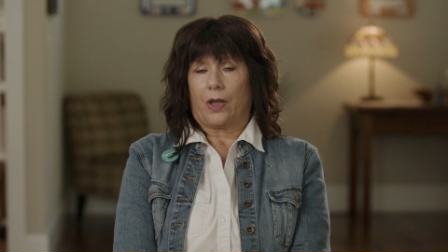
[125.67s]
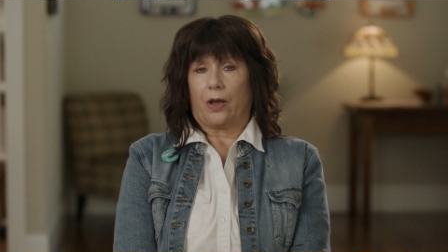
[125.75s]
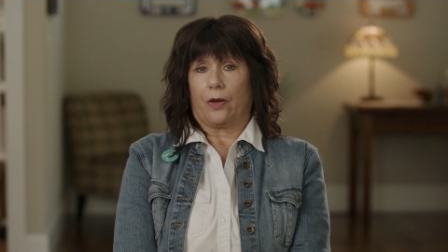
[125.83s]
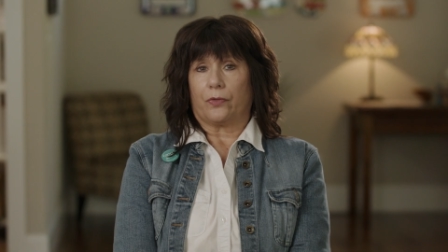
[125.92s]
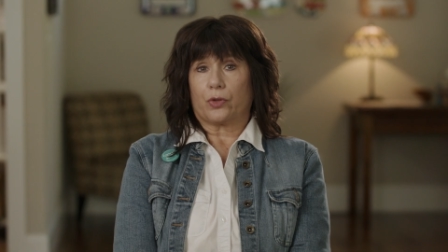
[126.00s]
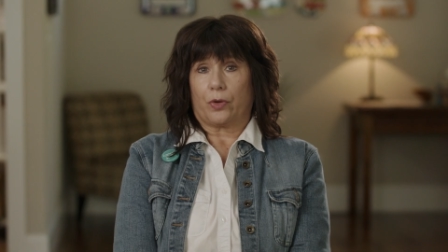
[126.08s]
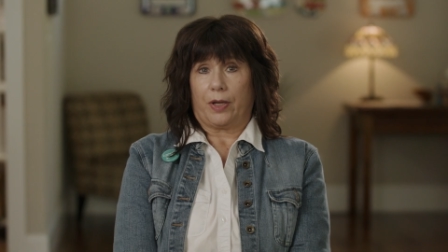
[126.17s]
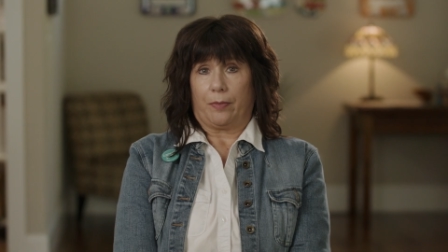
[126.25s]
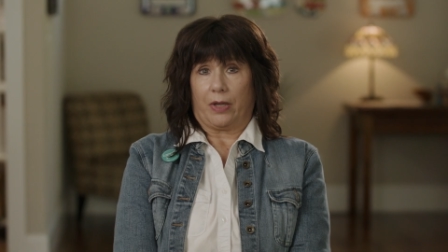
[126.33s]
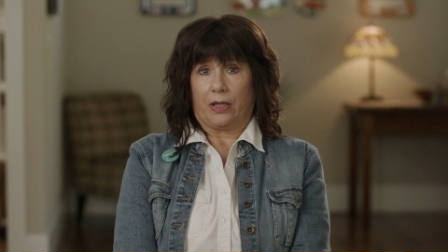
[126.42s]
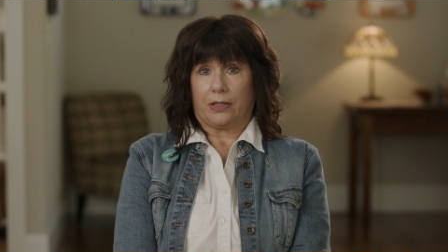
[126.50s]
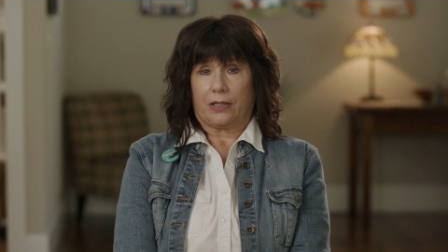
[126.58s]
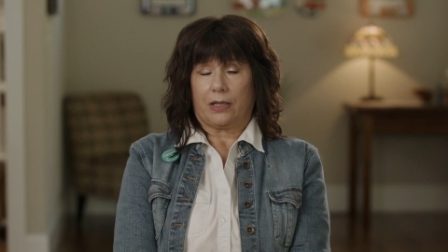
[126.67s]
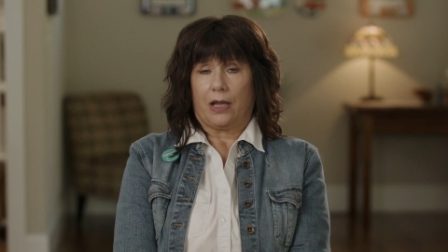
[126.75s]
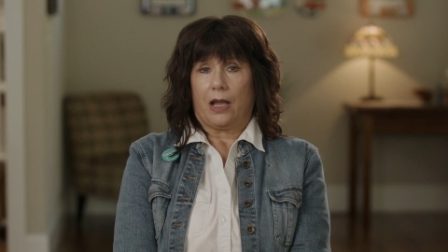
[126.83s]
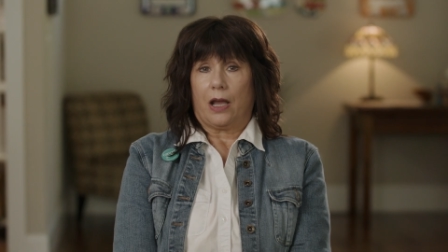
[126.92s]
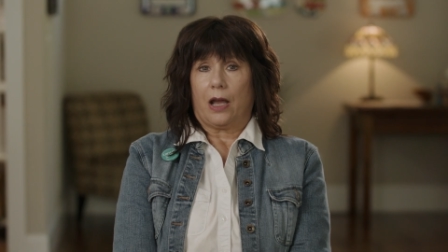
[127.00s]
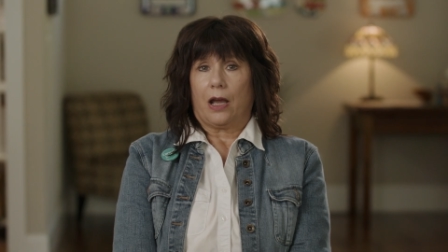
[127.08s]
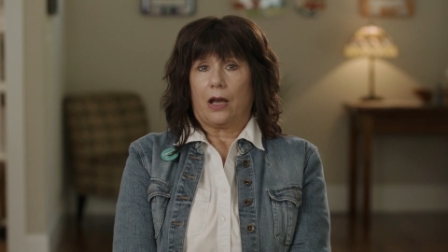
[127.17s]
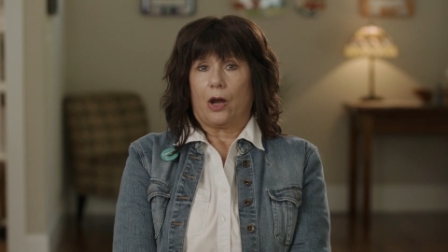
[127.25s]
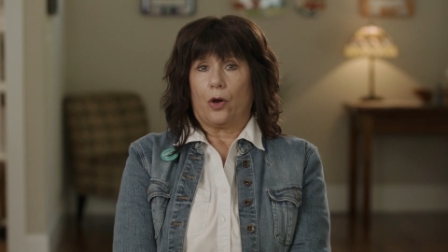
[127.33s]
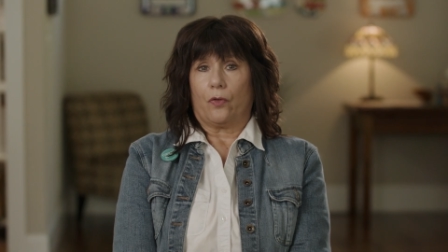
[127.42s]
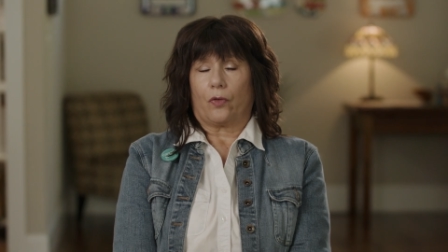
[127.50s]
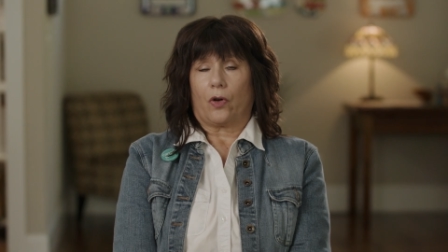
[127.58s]
of treatment,
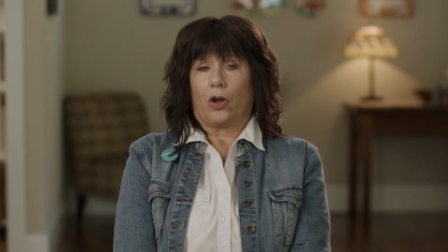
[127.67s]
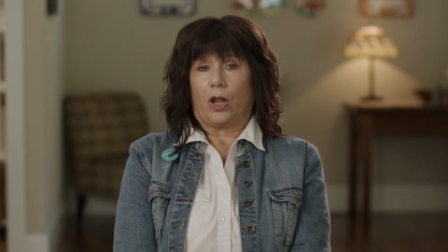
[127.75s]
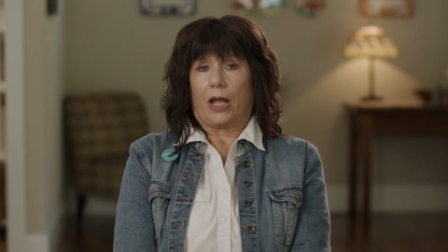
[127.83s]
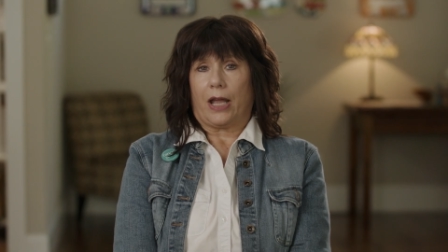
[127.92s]
overall